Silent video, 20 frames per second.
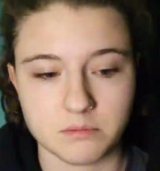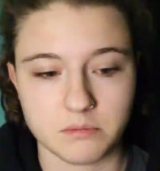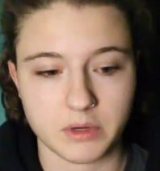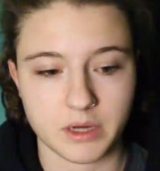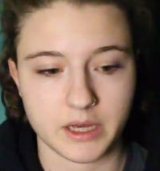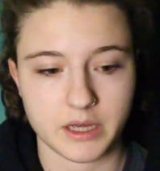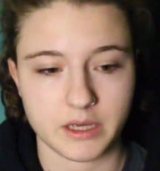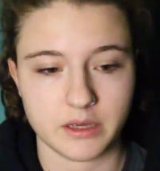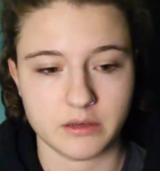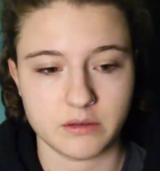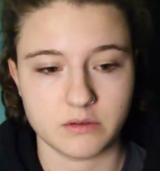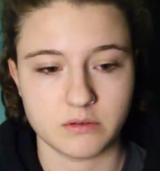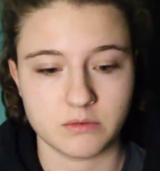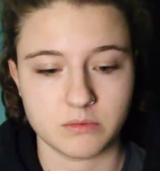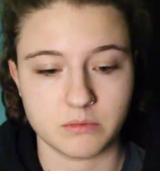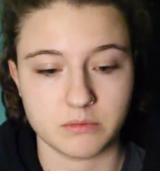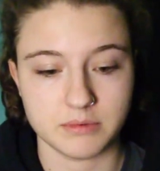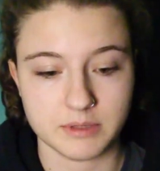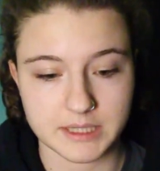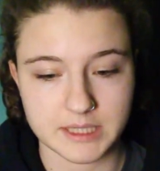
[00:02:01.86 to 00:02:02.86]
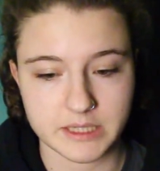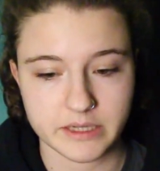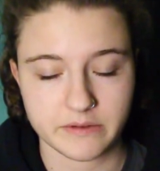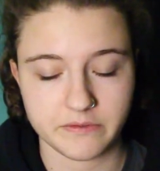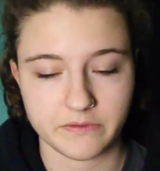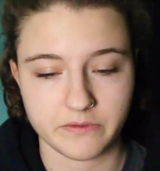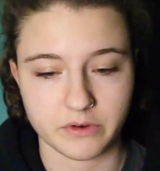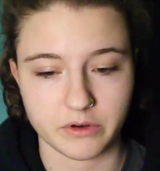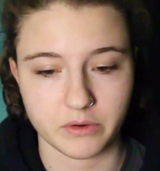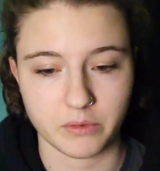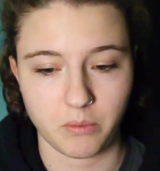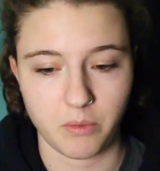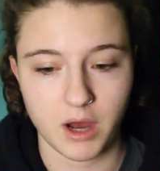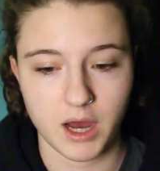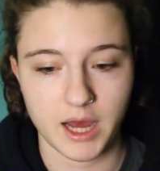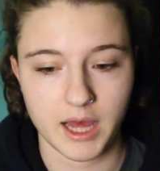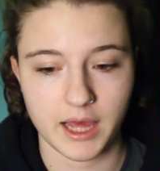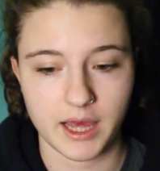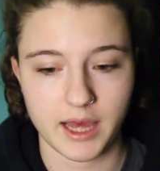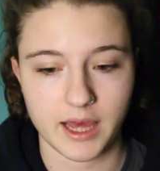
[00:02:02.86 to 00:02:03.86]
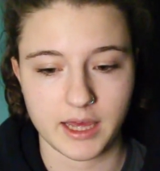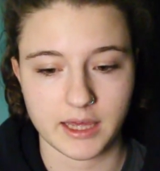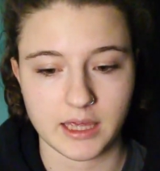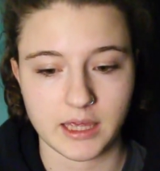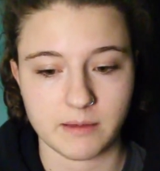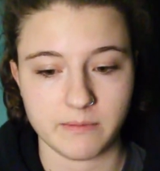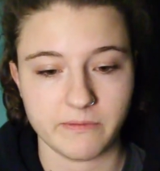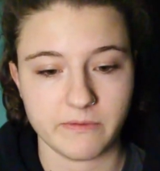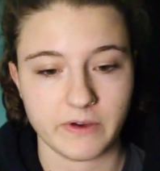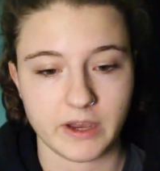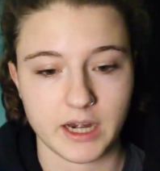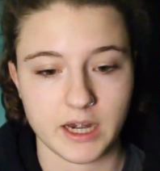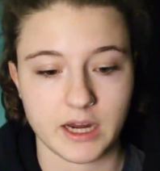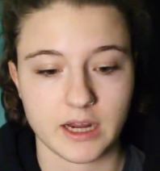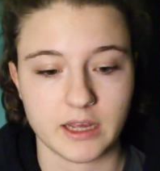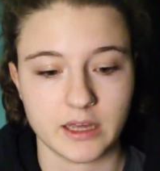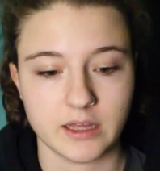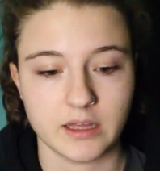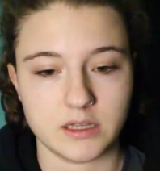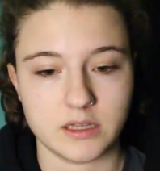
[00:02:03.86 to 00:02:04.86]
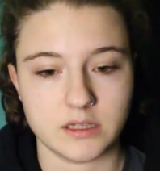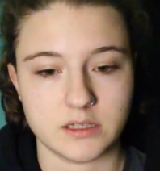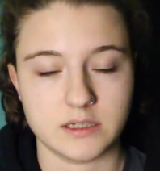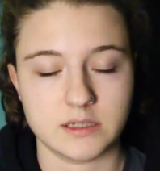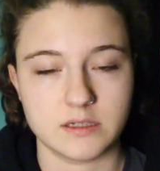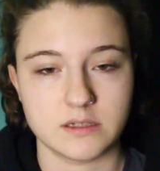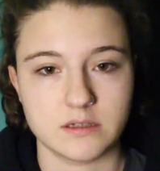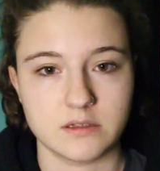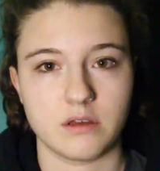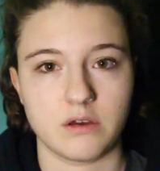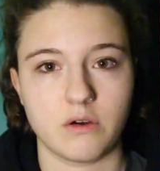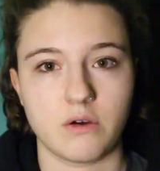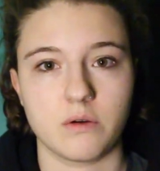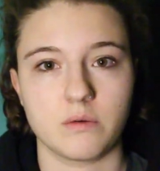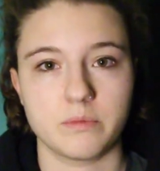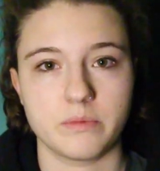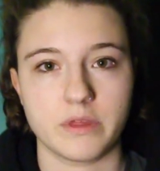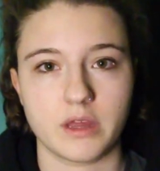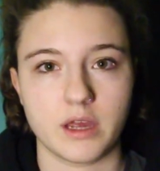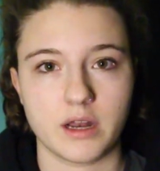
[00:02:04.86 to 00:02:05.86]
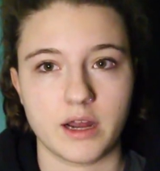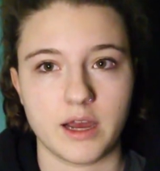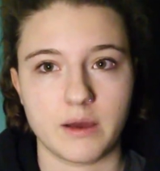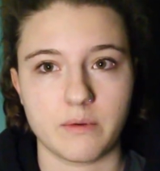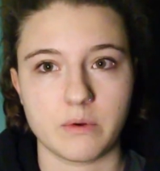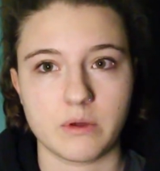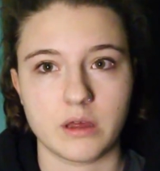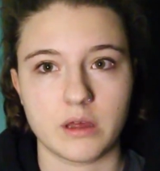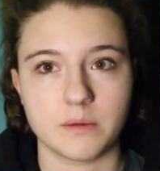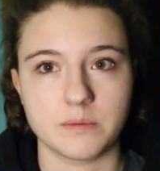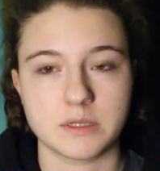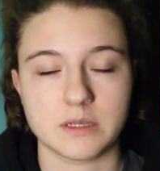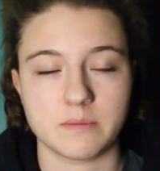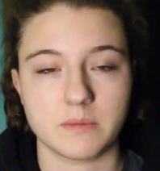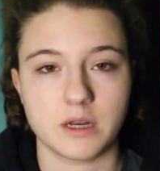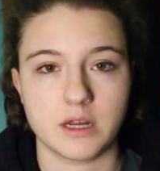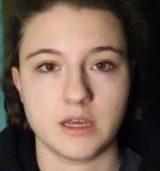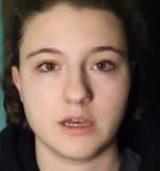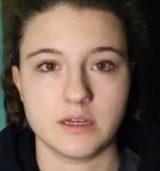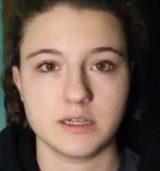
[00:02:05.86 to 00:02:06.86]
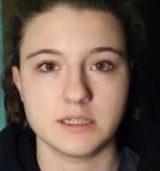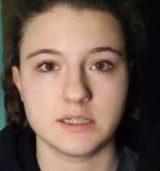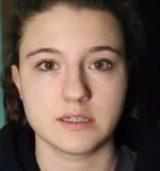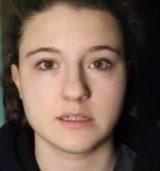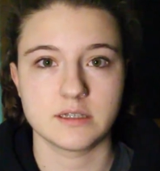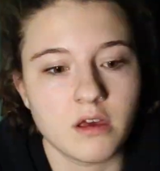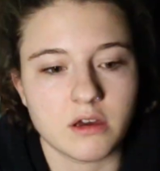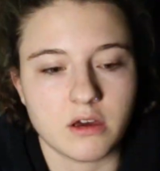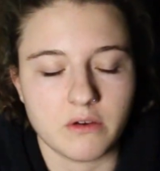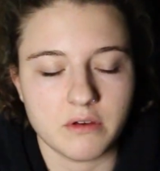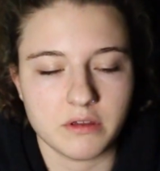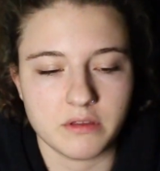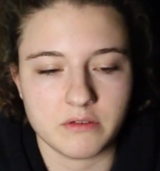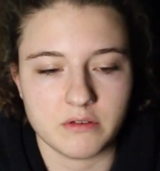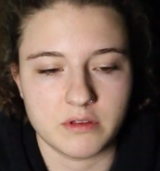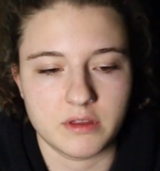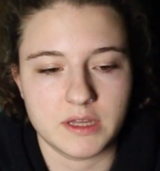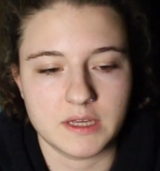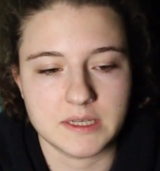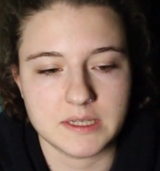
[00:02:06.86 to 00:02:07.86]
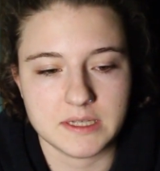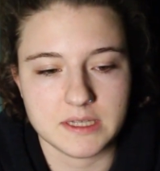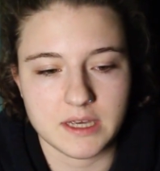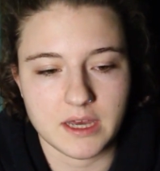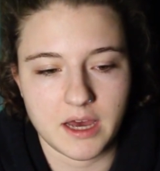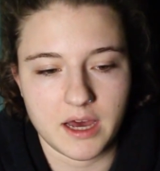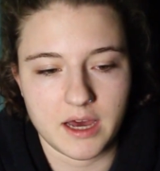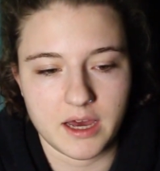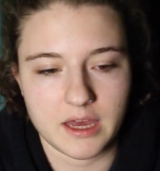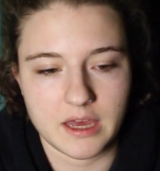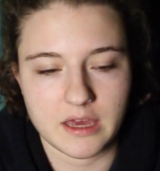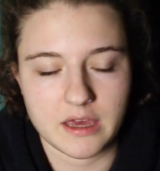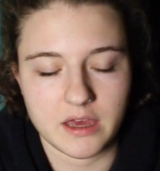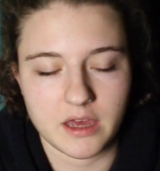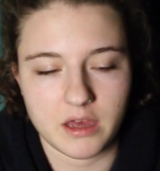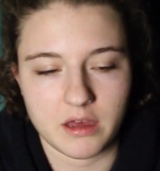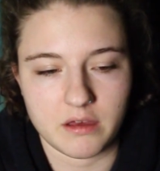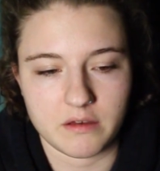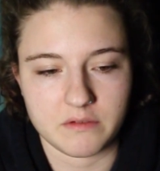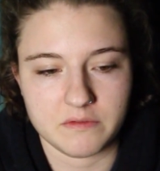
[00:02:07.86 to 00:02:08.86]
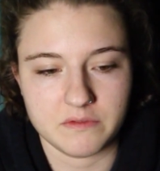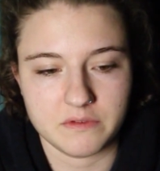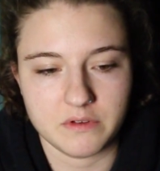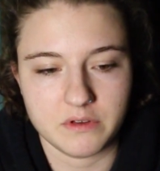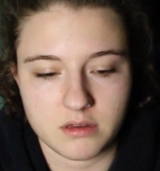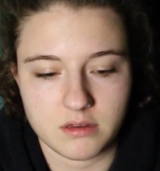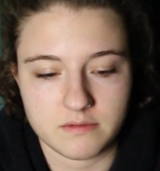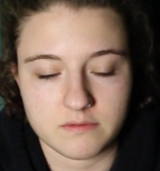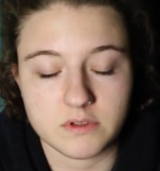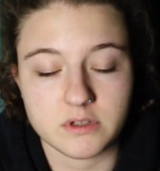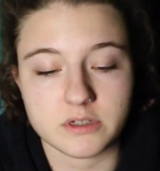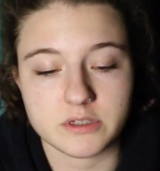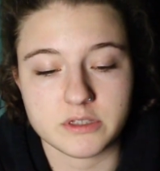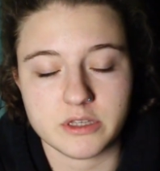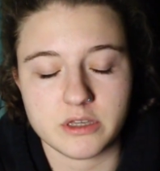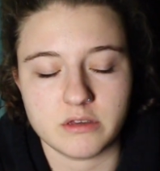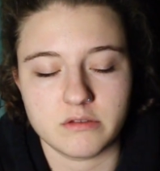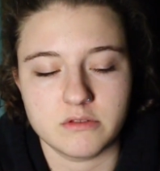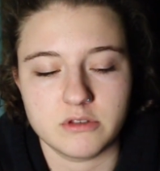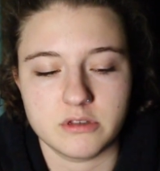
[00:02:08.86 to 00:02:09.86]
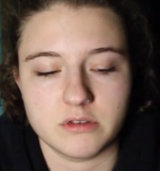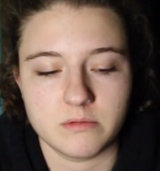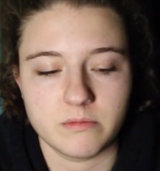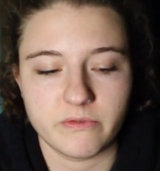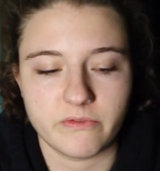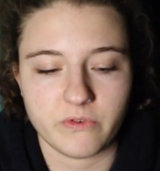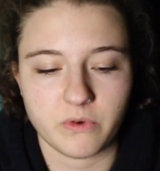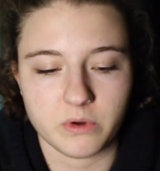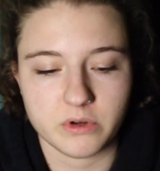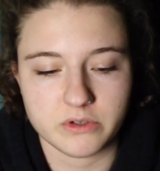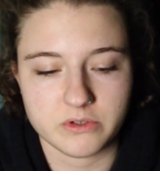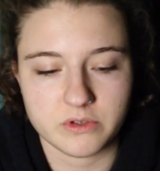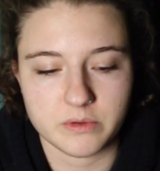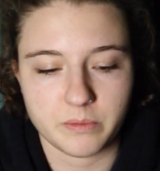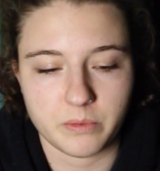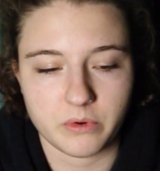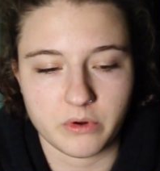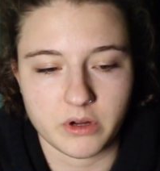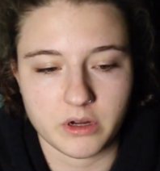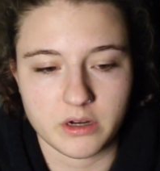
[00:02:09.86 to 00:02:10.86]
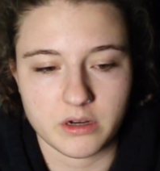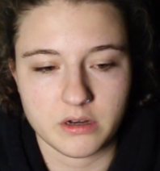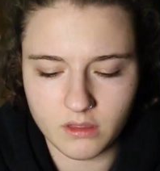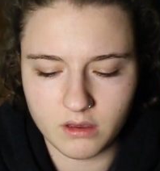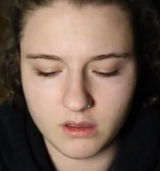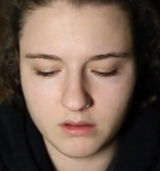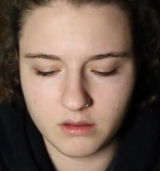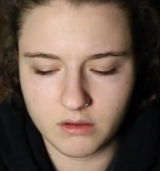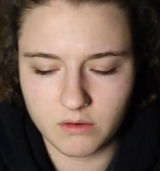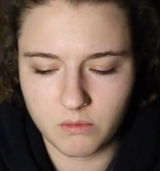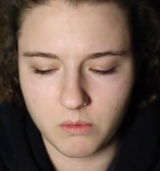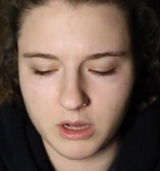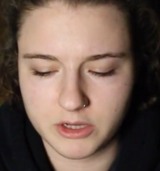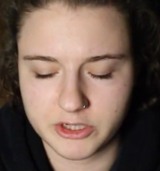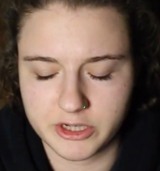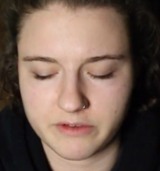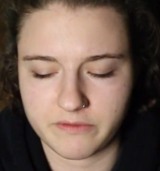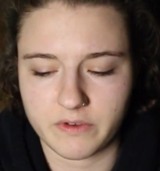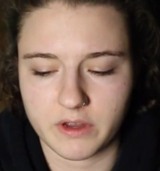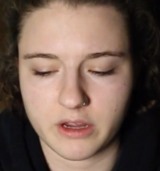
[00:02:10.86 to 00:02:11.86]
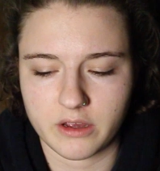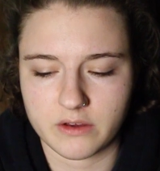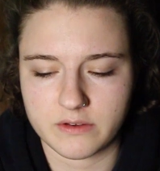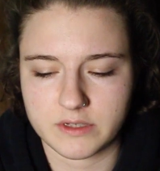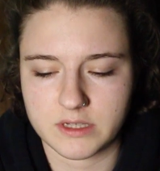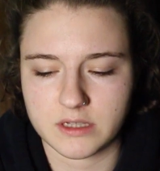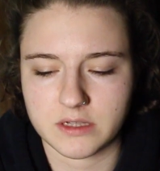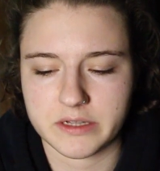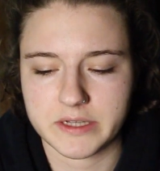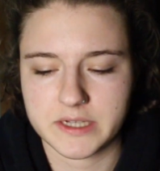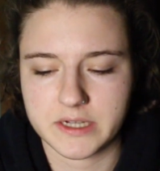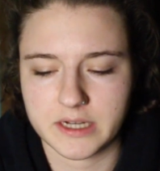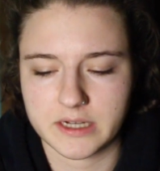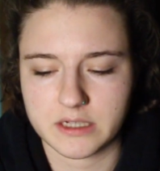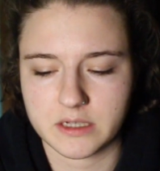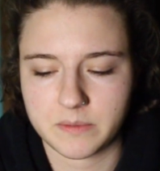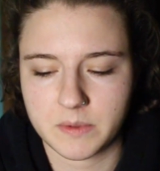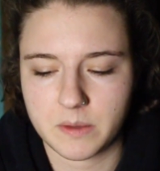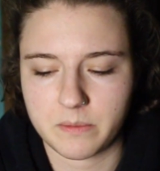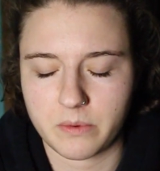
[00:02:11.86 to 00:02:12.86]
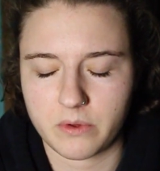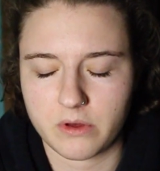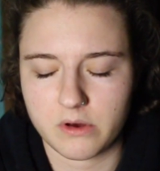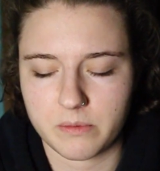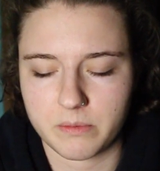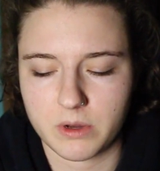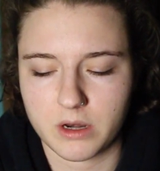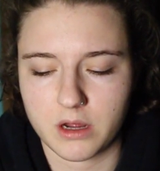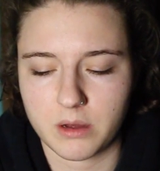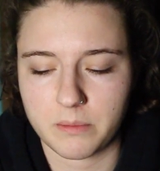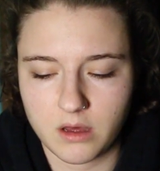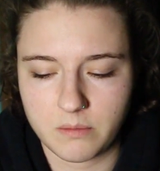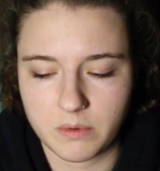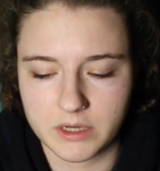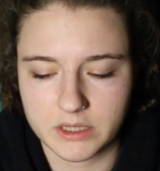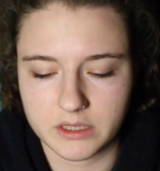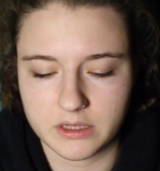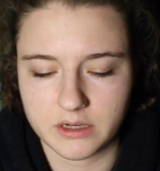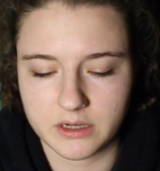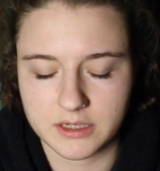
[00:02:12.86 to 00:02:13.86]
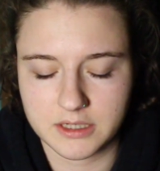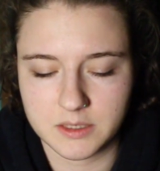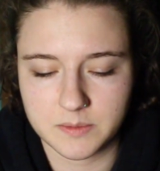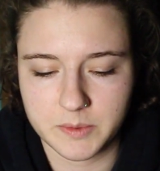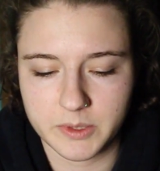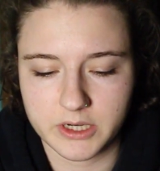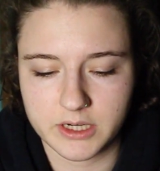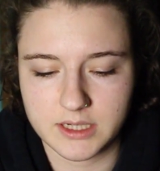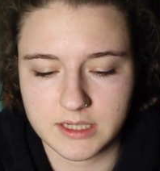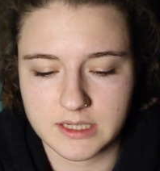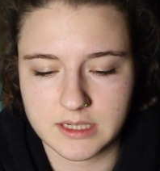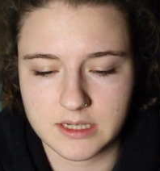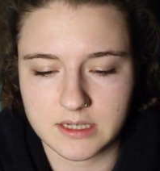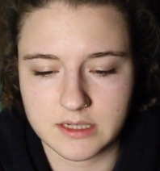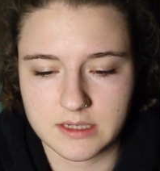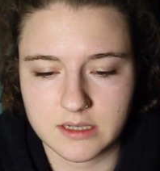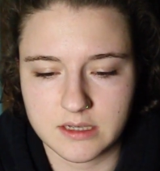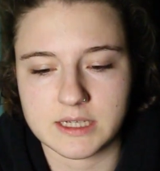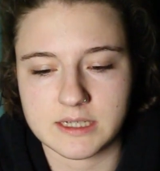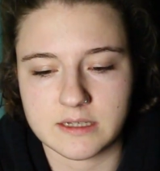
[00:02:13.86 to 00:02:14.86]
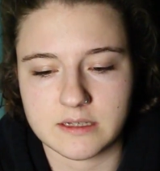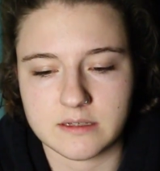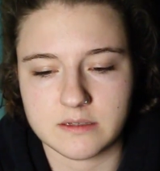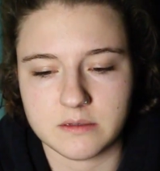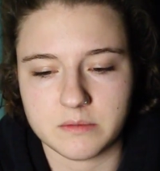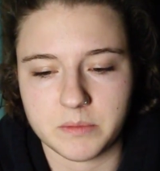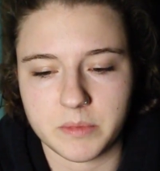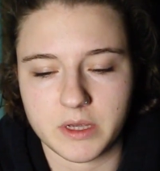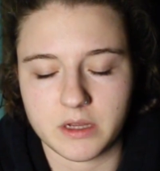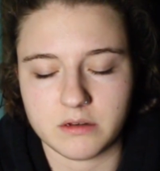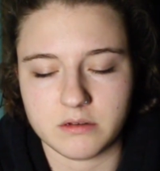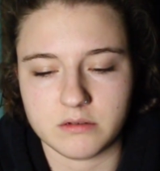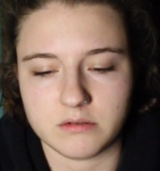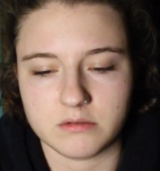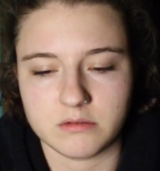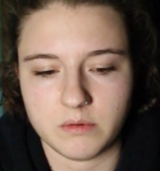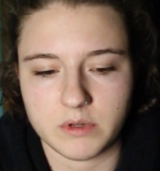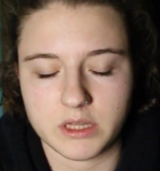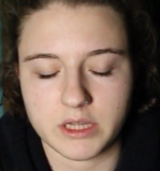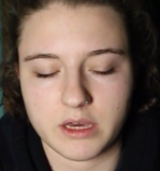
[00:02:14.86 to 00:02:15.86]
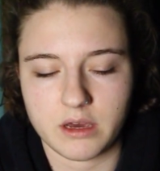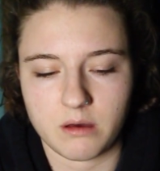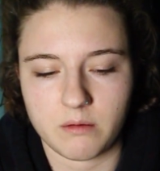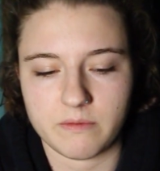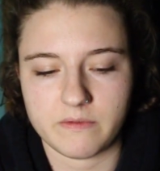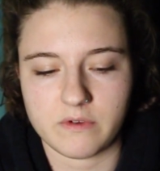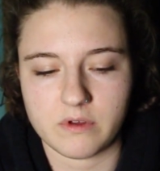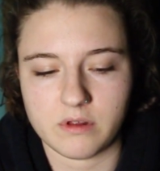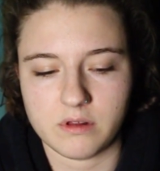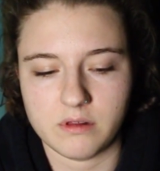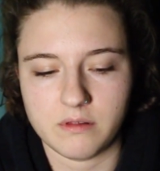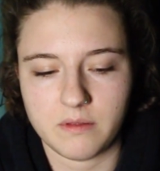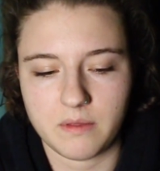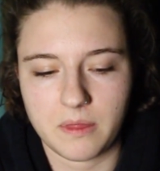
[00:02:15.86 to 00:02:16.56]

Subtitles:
My reason for why I keep fighting is the hope that I will help somebody else. Going through this, I've looked to YouTube for support. Watching videos and listening to people open up about their experiences has been really helpful.